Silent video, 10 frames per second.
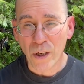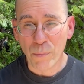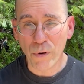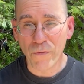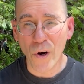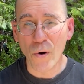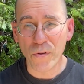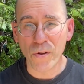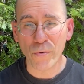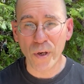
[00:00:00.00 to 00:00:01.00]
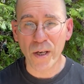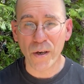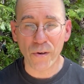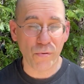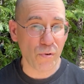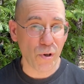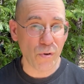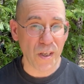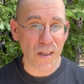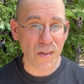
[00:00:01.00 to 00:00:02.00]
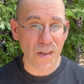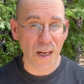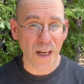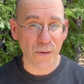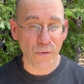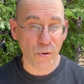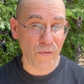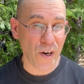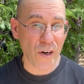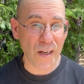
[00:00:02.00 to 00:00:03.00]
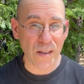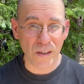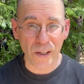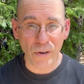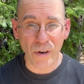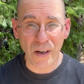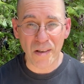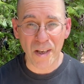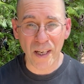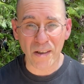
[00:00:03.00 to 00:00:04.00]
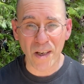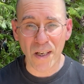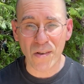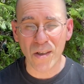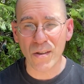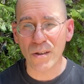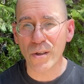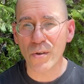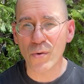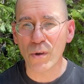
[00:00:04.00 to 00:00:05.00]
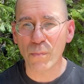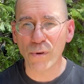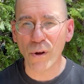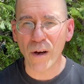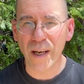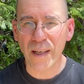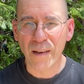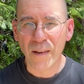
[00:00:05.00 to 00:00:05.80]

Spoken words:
provoke the reader through through various literary techniques that Deleuze will employ.